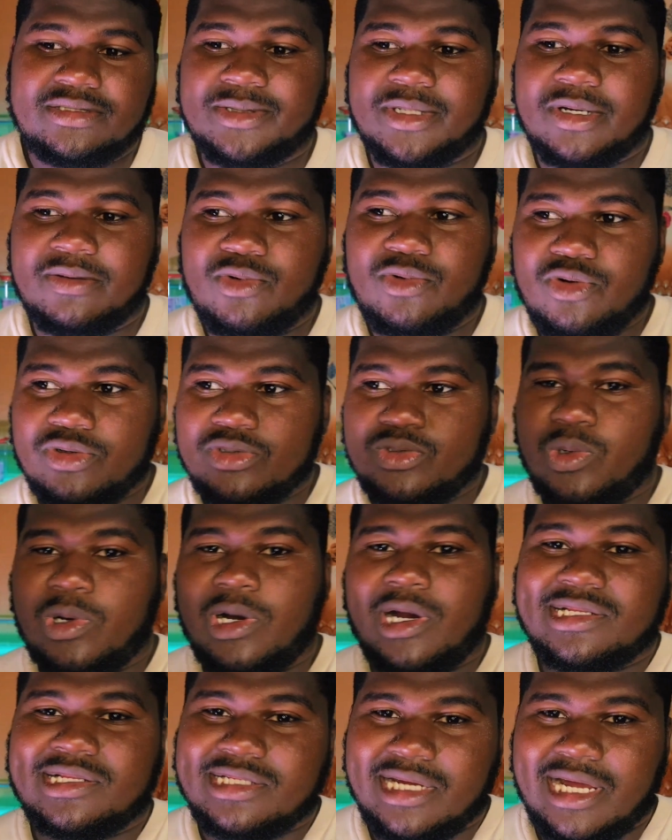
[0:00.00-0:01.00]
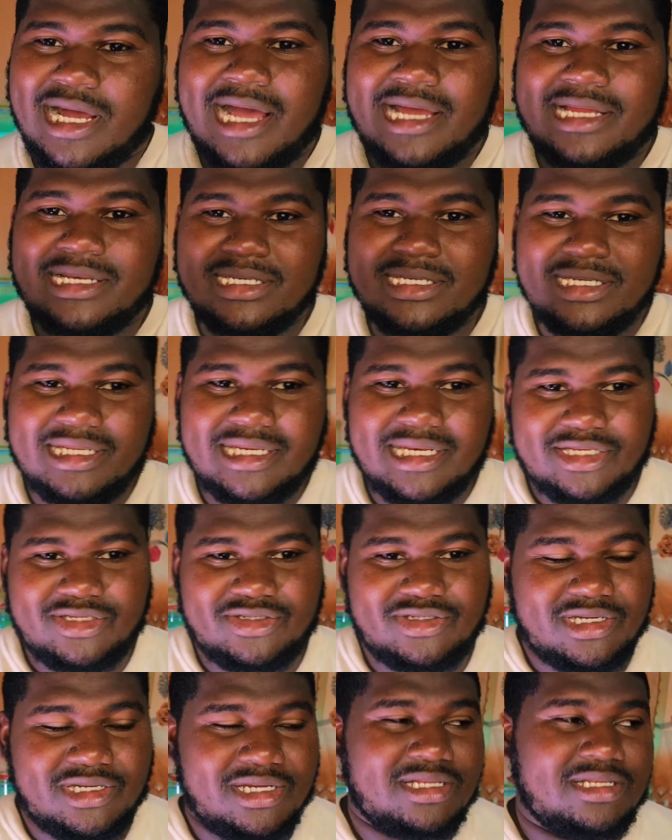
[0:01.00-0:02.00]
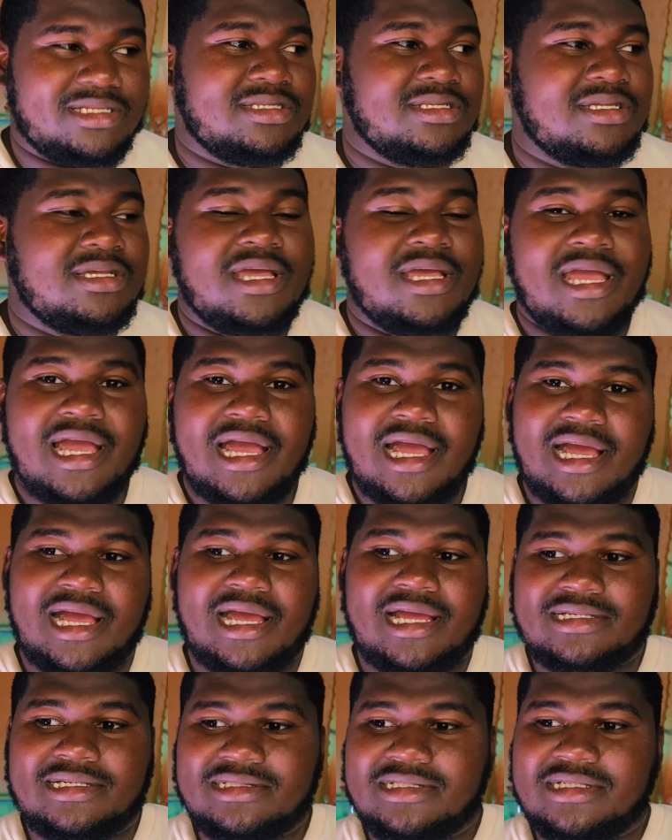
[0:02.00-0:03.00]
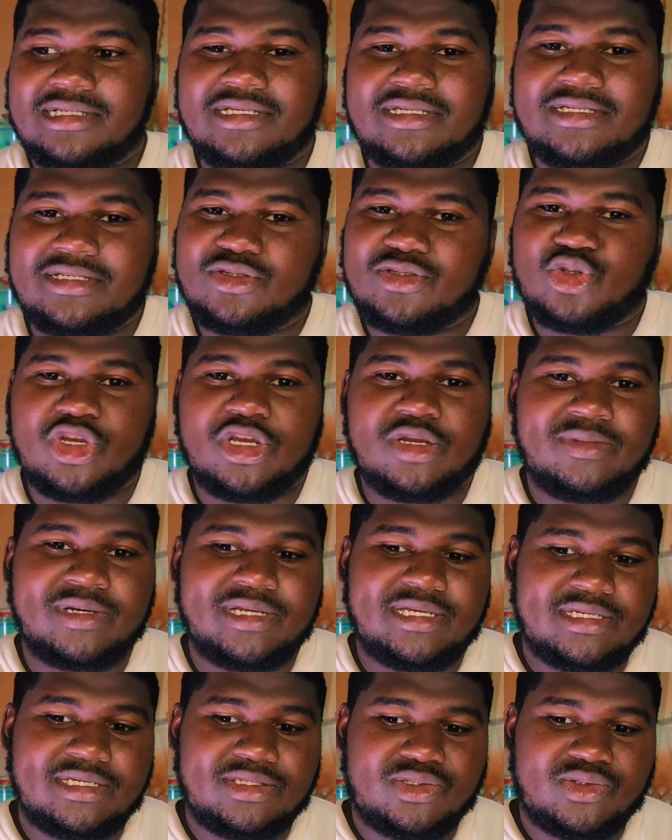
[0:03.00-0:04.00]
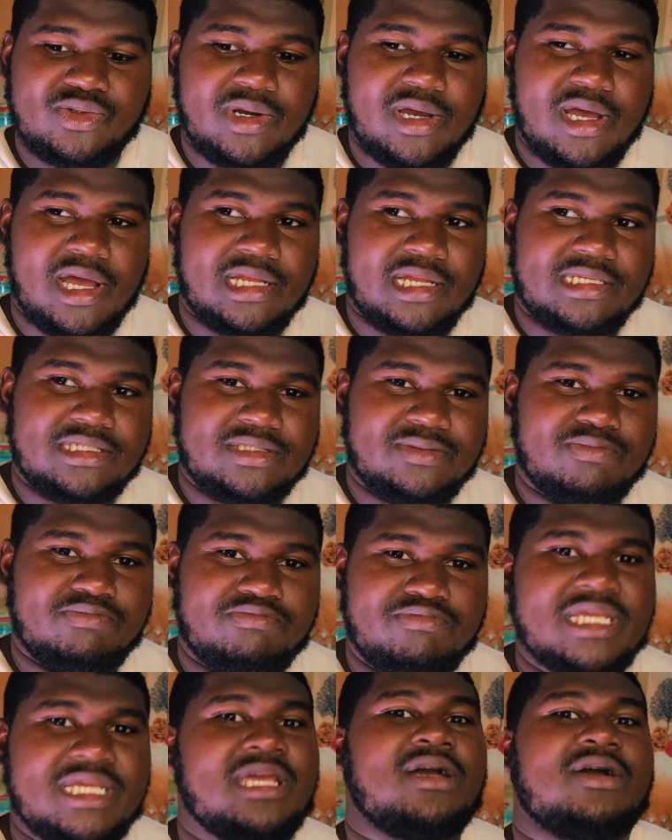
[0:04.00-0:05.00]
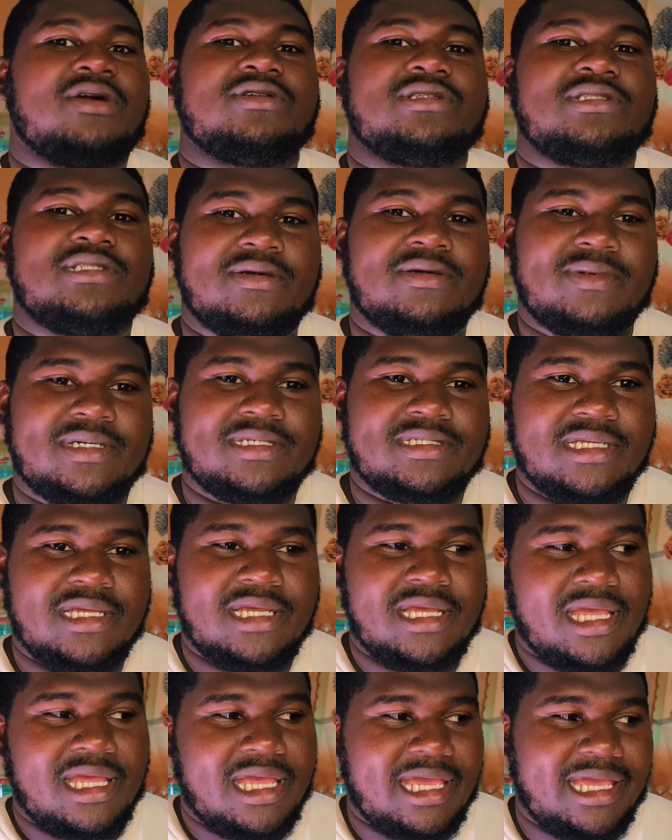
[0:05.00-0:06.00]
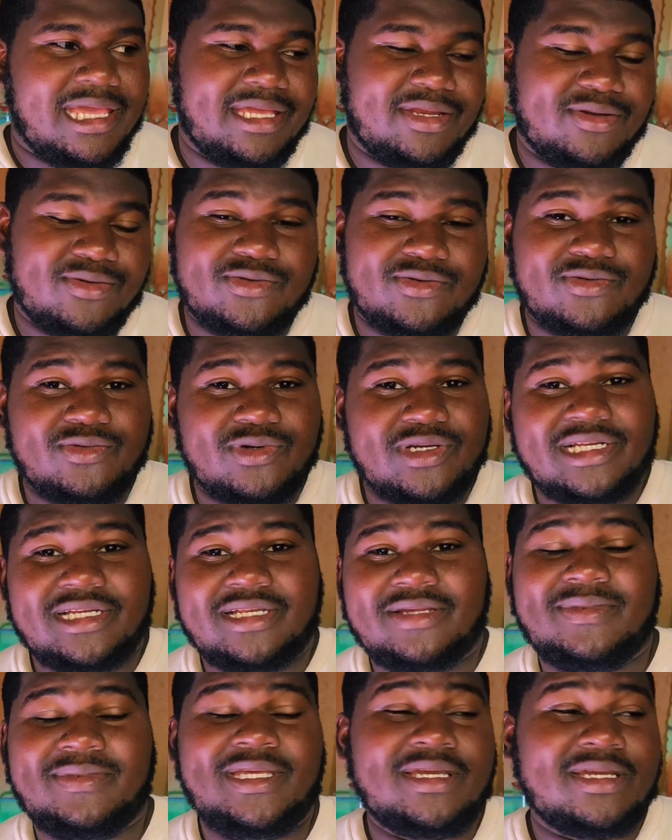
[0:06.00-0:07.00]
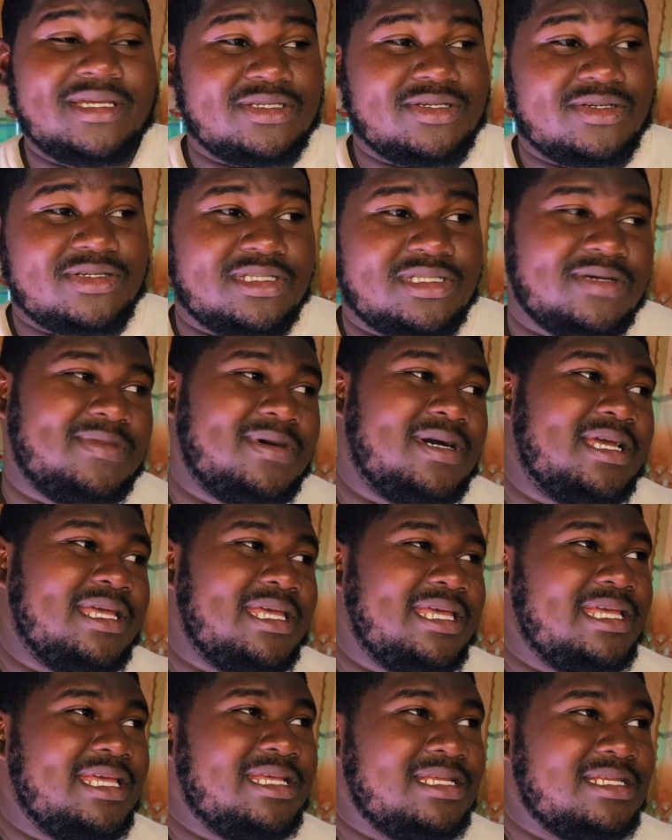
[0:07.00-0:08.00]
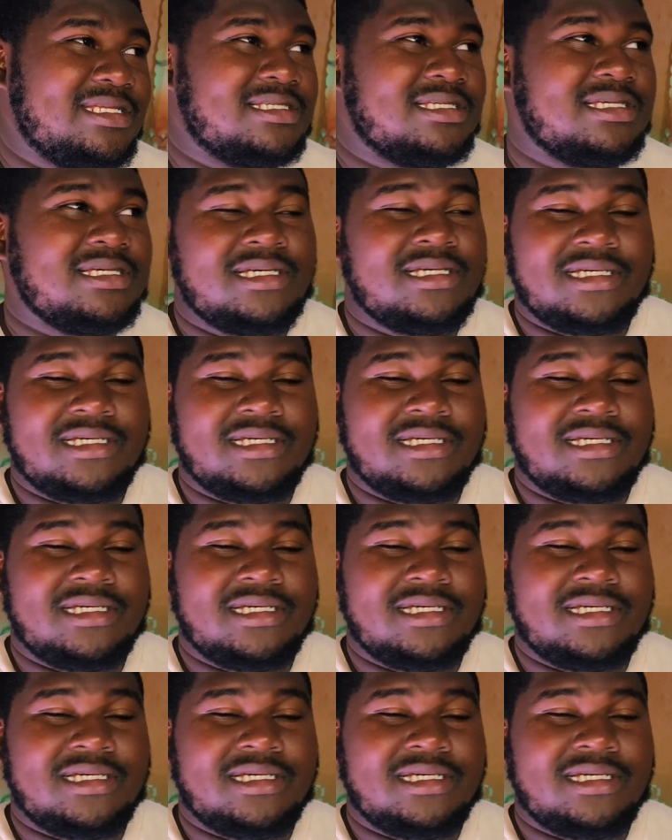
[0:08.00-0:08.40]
for both water and electrical, and is normally towards bigger customers. And one of the biggest customer is,